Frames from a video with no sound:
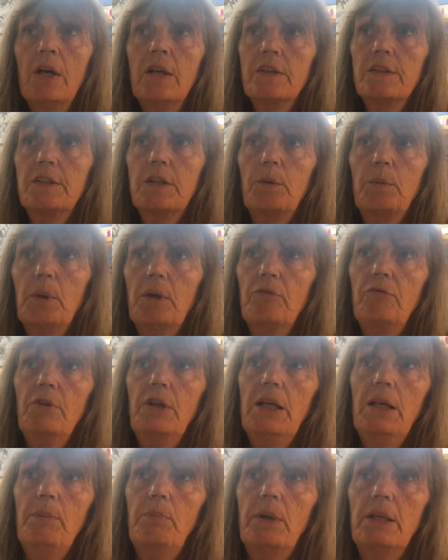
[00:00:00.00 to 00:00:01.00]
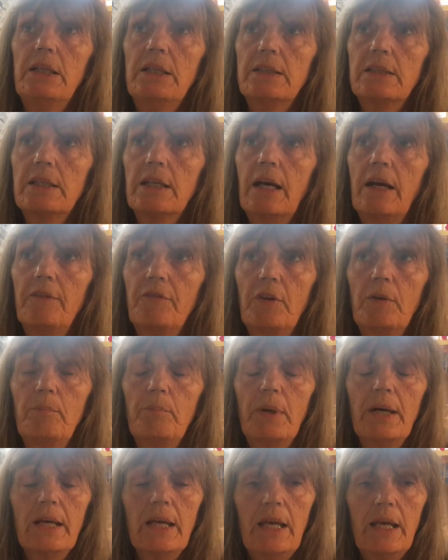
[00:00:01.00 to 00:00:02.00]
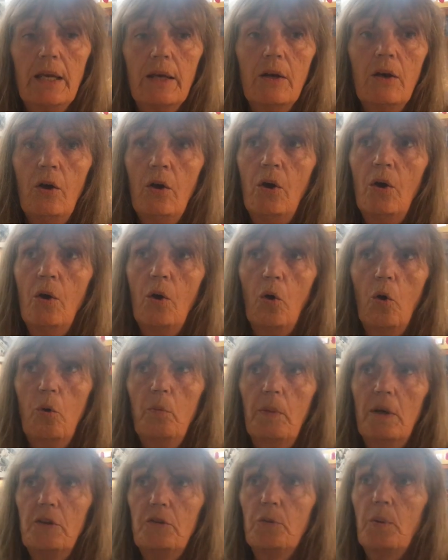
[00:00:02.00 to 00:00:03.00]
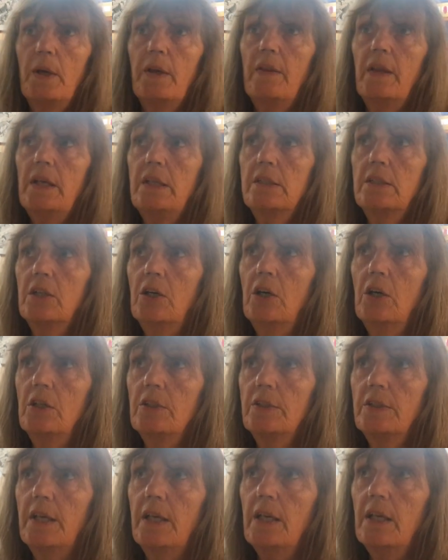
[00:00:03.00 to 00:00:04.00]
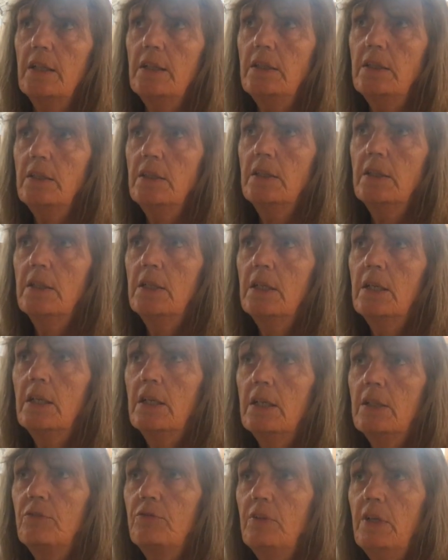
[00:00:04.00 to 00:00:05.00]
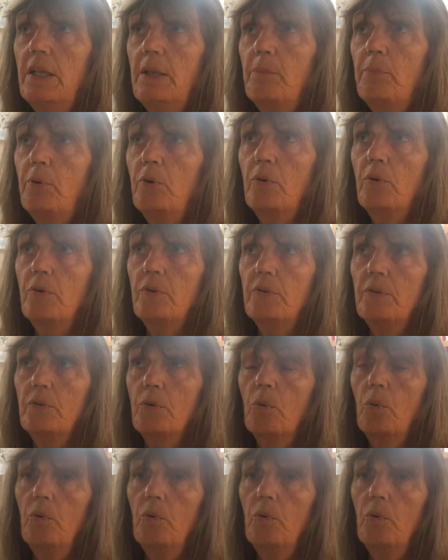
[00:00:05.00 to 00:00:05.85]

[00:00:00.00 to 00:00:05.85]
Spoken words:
So we're really pleased to have them back here, almost where they started. It was really important.